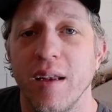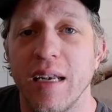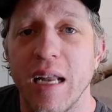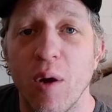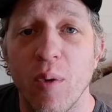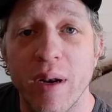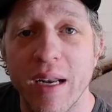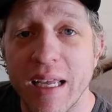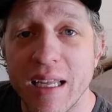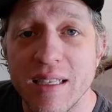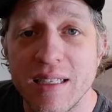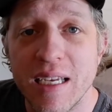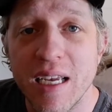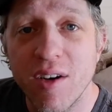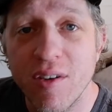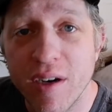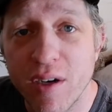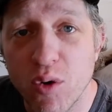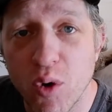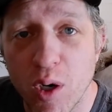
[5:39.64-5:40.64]
Now, when
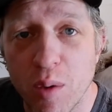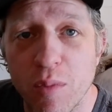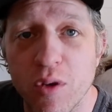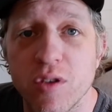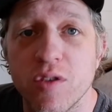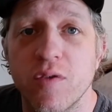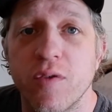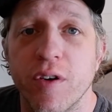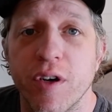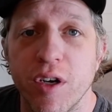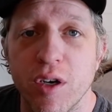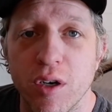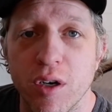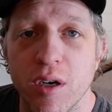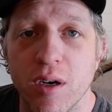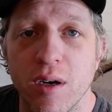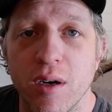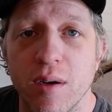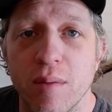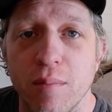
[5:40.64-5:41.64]
considering normals for
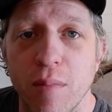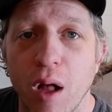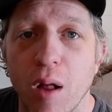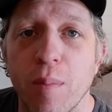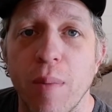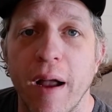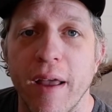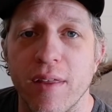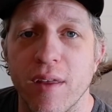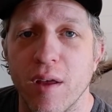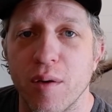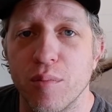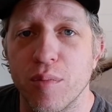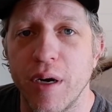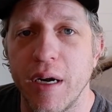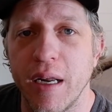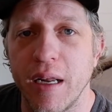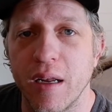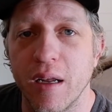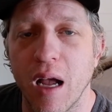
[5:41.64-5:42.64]
your ball python
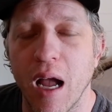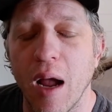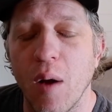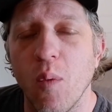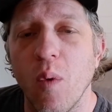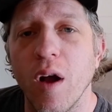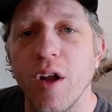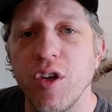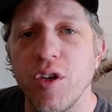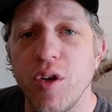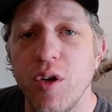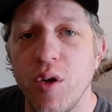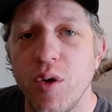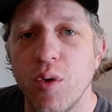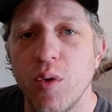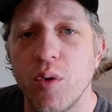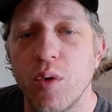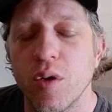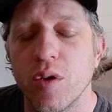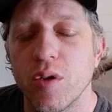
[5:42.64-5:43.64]
breeding, I want
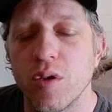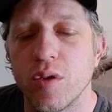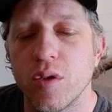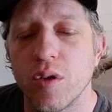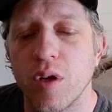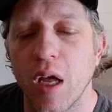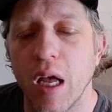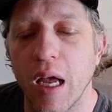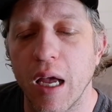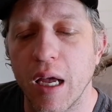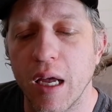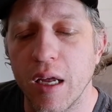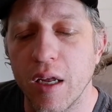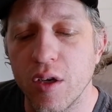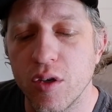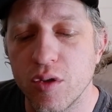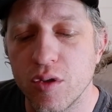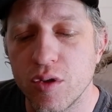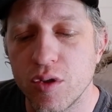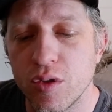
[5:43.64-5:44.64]
you
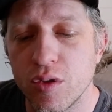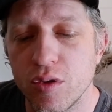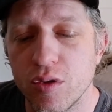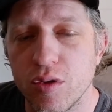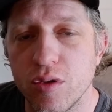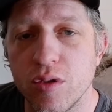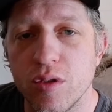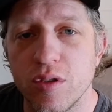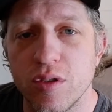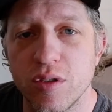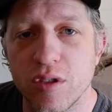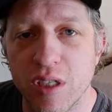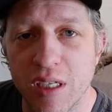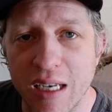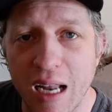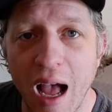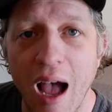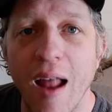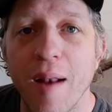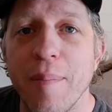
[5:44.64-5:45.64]
to
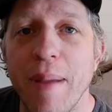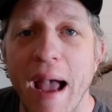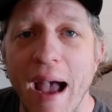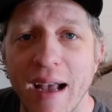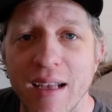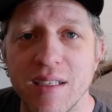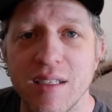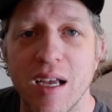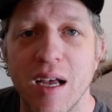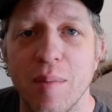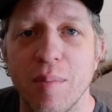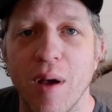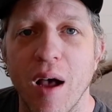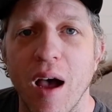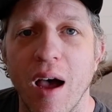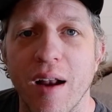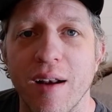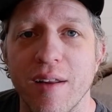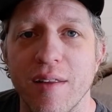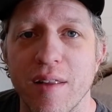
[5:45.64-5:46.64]
not pass up
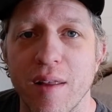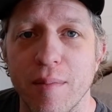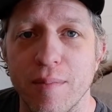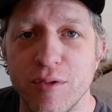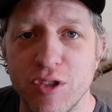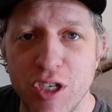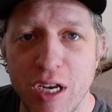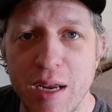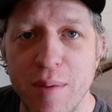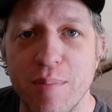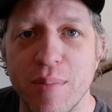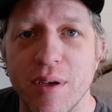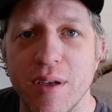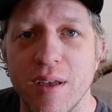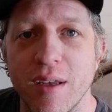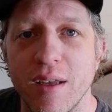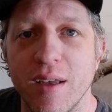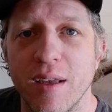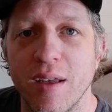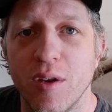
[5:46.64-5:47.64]
on the cheap
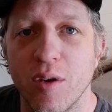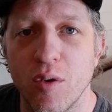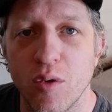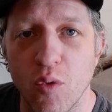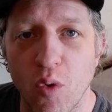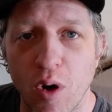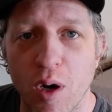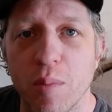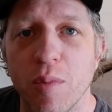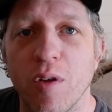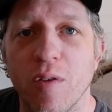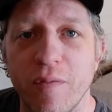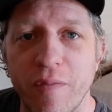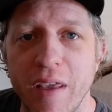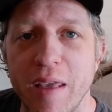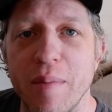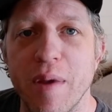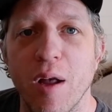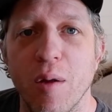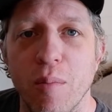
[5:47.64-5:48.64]
normal
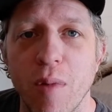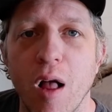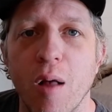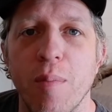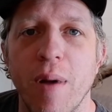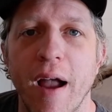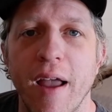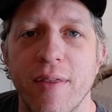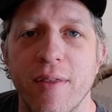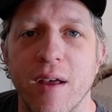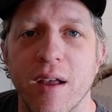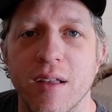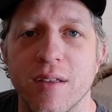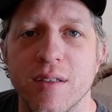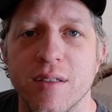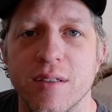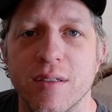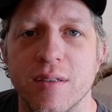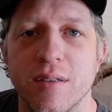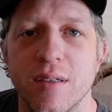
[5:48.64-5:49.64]
female ball
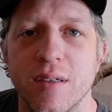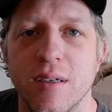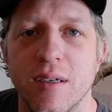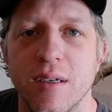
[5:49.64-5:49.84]
pythons.